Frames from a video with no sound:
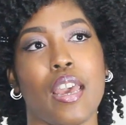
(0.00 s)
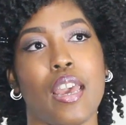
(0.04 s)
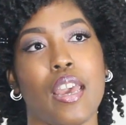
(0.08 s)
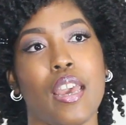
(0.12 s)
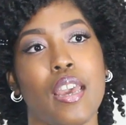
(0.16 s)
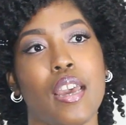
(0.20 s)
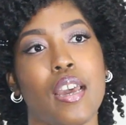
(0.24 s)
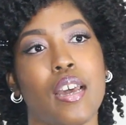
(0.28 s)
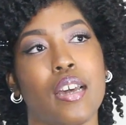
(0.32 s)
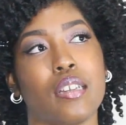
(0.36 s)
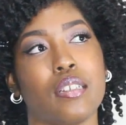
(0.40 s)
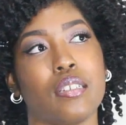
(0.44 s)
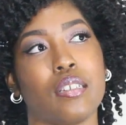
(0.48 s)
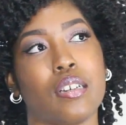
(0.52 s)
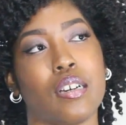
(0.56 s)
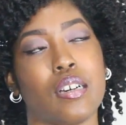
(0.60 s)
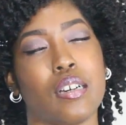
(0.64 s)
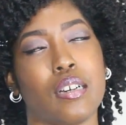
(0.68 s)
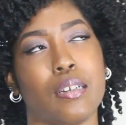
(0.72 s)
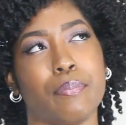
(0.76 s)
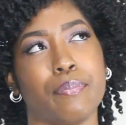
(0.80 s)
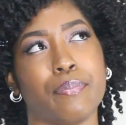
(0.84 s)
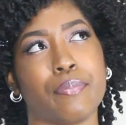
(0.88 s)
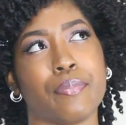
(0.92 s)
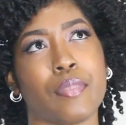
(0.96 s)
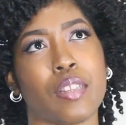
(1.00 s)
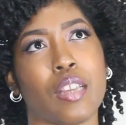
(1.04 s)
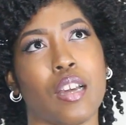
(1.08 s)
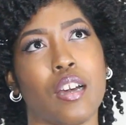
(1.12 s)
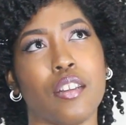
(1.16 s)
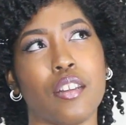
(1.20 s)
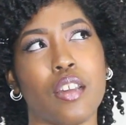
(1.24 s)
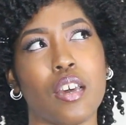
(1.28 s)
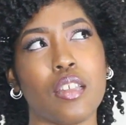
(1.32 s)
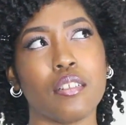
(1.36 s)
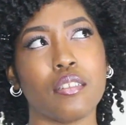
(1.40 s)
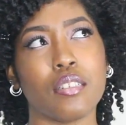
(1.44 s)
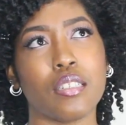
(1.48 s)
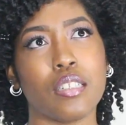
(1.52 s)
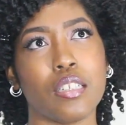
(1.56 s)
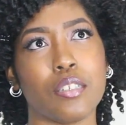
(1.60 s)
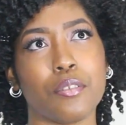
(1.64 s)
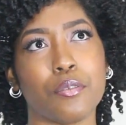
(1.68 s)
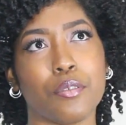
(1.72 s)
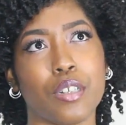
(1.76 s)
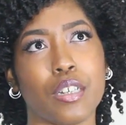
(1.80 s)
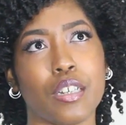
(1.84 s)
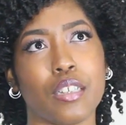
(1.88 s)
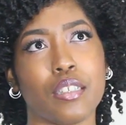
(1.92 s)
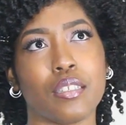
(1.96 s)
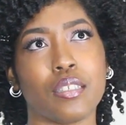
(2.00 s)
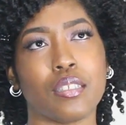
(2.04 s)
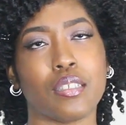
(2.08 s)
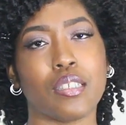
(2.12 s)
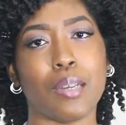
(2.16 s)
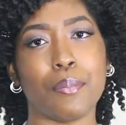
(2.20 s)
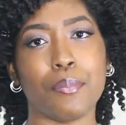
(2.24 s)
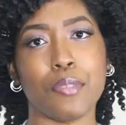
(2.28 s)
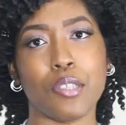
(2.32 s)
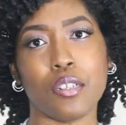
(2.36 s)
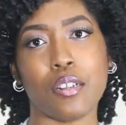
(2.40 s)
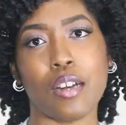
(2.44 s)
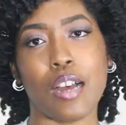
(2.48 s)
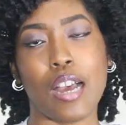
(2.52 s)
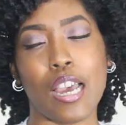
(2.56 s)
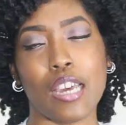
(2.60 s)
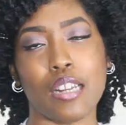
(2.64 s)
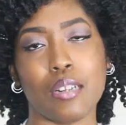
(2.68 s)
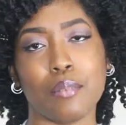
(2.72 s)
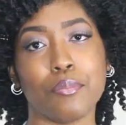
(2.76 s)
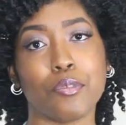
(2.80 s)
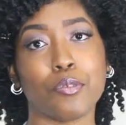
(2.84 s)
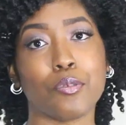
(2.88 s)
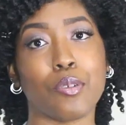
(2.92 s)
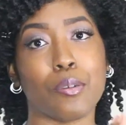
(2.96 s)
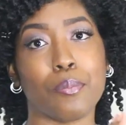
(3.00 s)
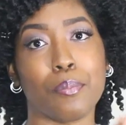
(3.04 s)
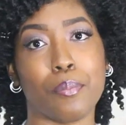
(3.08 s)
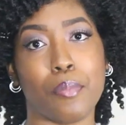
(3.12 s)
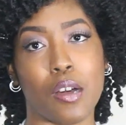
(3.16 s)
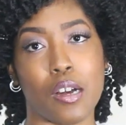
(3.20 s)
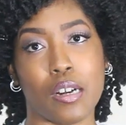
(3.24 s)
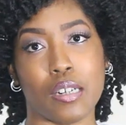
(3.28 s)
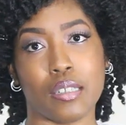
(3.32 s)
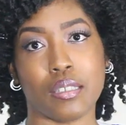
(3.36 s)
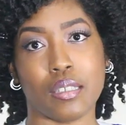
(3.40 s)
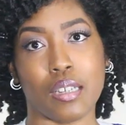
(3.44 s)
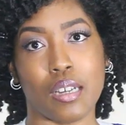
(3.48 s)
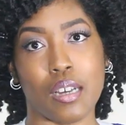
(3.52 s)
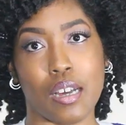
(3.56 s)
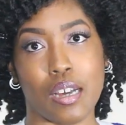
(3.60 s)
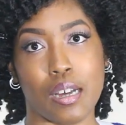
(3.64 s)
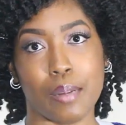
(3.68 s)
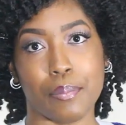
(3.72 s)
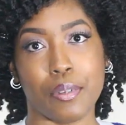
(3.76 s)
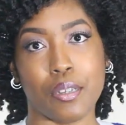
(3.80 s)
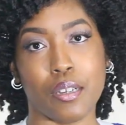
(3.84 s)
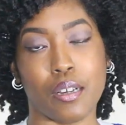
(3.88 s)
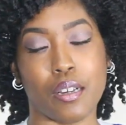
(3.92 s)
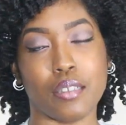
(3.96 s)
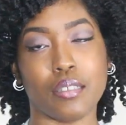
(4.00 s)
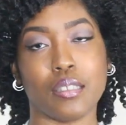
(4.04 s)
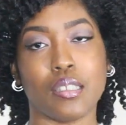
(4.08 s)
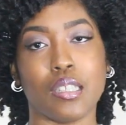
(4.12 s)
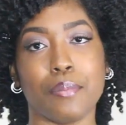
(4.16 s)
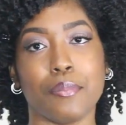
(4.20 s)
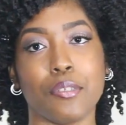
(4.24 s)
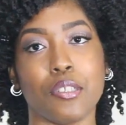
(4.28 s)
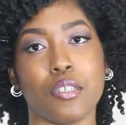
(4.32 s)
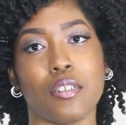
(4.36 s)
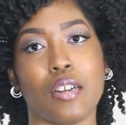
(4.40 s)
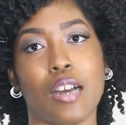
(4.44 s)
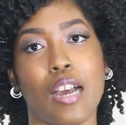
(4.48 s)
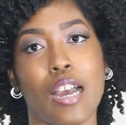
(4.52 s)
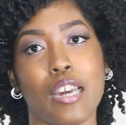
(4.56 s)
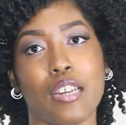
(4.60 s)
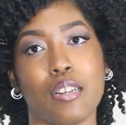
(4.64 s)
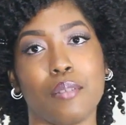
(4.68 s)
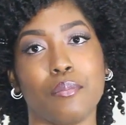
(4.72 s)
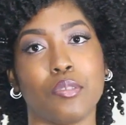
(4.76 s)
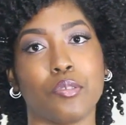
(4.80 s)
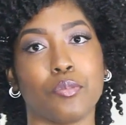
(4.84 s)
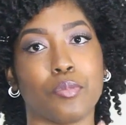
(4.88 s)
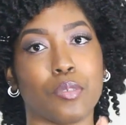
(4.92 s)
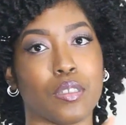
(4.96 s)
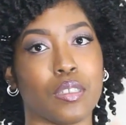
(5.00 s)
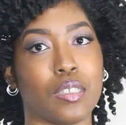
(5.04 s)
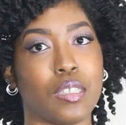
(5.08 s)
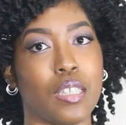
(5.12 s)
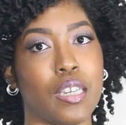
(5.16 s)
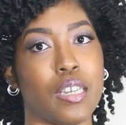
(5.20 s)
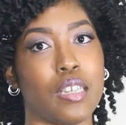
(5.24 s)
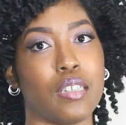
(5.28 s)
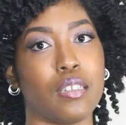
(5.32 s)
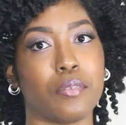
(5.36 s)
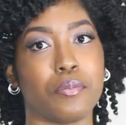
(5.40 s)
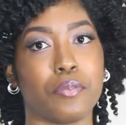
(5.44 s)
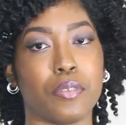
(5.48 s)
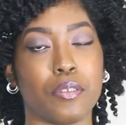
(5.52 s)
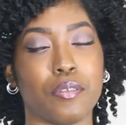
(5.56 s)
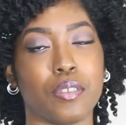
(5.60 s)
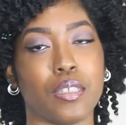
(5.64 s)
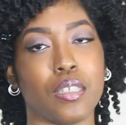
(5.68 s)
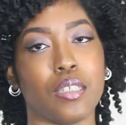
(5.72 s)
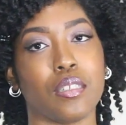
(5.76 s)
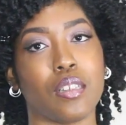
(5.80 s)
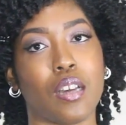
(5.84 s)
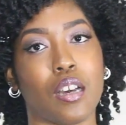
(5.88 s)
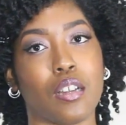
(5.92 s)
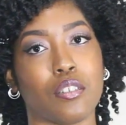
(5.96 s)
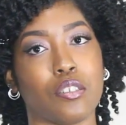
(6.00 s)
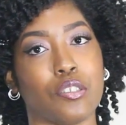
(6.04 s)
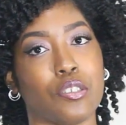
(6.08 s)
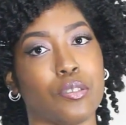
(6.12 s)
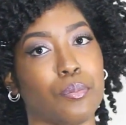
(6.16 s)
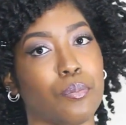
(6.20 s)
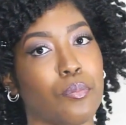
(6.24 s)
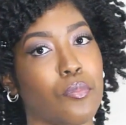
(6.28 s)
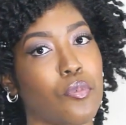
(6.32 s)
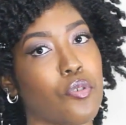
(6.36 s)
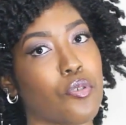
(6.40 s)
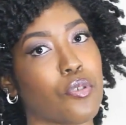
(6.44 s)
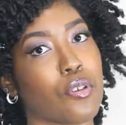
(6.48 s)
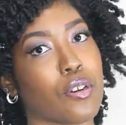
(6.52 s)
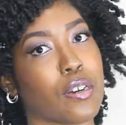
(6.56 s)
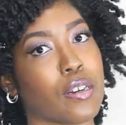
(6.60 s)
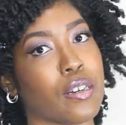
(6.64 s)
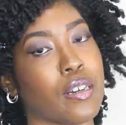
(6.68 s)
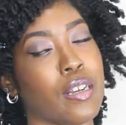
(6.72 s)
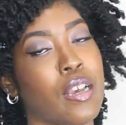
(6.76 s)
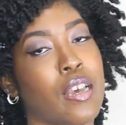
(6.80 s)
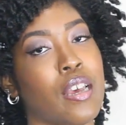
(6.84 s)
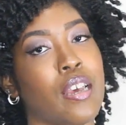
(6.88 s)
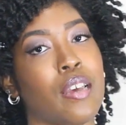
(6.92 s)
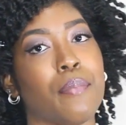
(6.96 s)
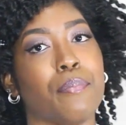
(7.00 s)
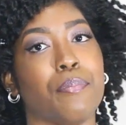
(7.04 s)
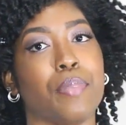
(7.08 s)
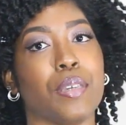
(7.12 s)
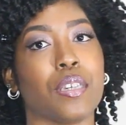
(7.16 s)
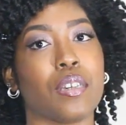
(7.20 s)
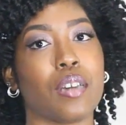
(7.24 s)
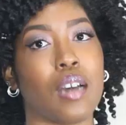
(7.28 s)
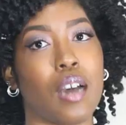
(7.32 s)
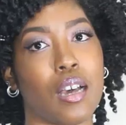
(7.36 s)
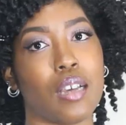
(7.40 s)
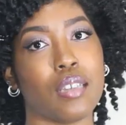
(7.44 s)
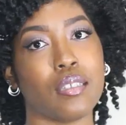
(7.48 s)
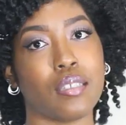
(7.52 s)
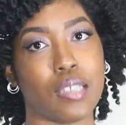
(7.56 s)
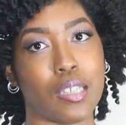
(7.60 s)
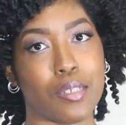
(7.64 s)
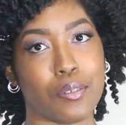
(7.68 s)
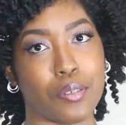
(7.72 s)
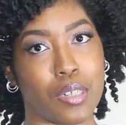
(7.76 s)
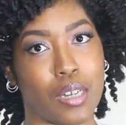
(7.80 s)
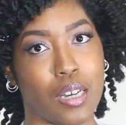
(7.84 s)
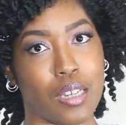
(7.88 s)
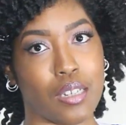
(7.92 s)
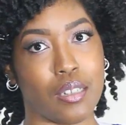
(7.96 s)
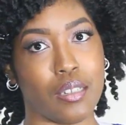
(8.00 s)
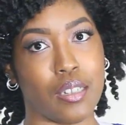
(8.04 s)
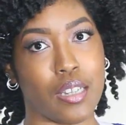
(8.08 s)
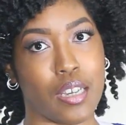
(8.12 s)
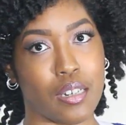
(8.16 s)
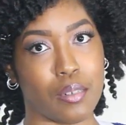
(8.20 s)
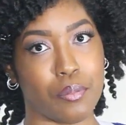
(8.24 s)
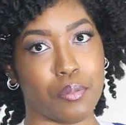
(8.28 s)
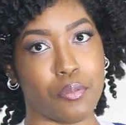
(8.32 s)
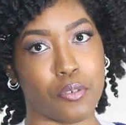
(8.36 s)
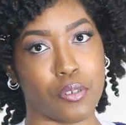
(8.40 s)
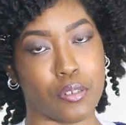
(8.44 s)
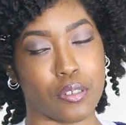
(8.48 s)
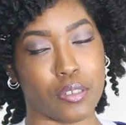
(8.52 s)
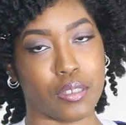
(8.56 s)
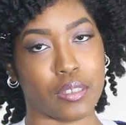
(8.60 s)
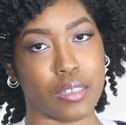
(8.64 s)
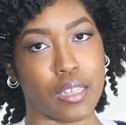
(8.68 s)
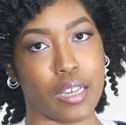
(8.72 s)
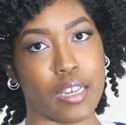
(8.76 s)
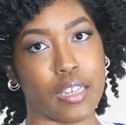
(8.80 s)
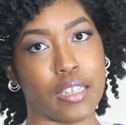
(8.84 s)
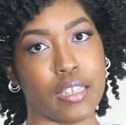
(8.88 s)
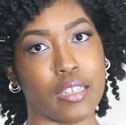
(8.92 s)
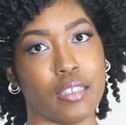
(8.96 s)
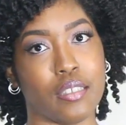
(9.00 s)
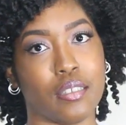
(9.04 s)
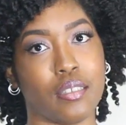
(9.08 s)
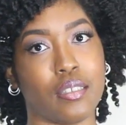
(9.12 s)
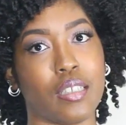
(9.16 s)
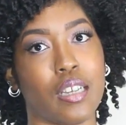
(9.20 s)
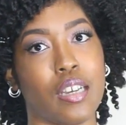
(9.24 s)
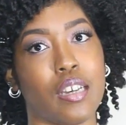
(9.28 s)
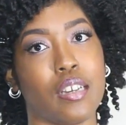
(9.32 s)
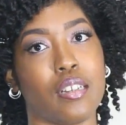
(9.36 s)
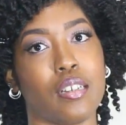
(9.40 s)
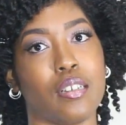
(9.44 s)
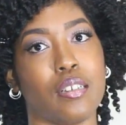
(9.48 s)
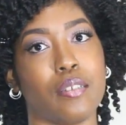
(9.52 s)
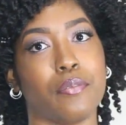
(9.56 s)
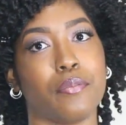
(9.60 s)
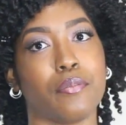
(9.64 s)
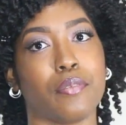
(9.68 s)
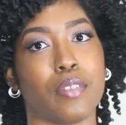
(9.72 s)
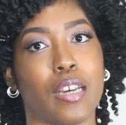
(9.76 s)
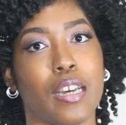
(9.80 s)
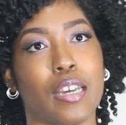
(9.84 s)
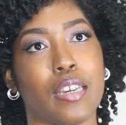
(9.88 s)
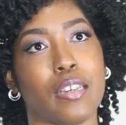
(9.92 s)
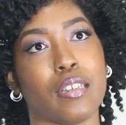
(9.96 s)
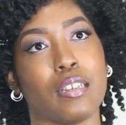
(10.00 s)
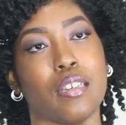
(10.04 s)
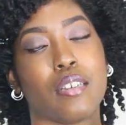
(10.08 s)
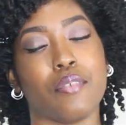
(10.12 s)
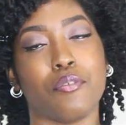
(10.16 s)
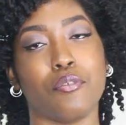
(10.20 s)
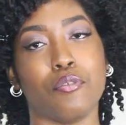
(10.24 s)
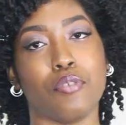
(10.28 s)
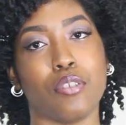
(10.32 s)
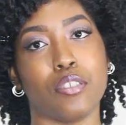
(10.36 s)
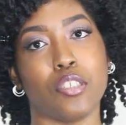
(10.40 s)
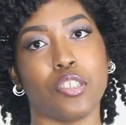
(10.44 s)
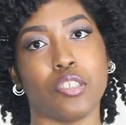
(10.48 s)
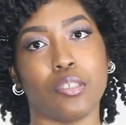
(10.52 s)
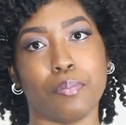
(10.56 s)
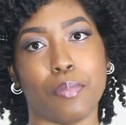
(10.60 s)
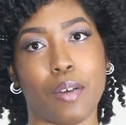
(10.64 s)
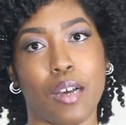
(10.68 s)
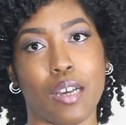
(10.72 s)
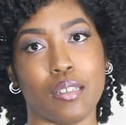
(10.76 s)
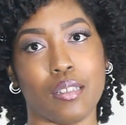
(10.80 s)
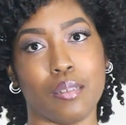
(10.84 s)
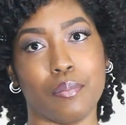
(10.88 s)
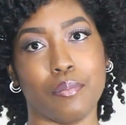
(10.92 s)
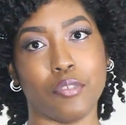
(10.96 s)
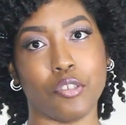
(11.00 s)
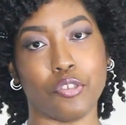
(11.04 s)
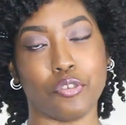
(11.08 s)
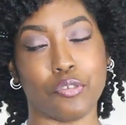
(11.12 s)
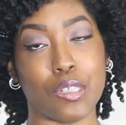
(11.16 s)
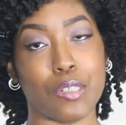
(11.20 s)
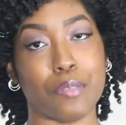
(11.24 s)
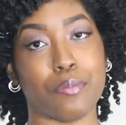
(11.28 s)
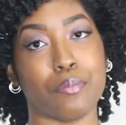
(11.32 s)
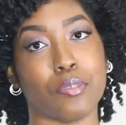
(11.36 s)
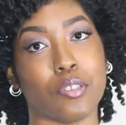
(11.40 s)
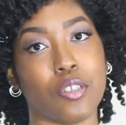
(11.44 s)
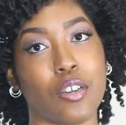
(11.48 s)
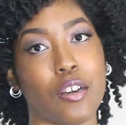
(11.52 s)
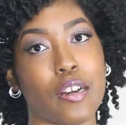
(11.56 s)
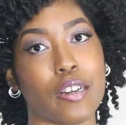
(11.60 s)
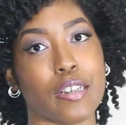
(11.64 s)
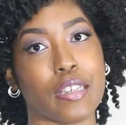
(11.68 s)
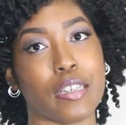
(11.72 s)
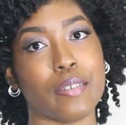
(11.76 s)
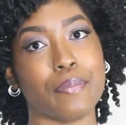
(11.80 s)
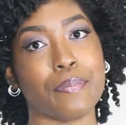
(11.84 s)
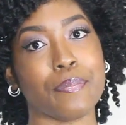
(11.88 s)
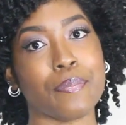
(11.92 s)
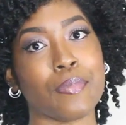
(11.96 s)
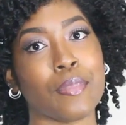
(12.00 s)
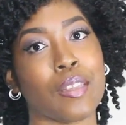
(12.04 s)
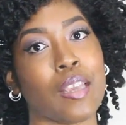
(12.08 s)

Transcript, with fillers: And um, another thing was, some of their items were marked up. Some of their items were ten to fifteen dollars more because they were on the Net-A-Porter site, instead of like if you had just bought them straight from Target.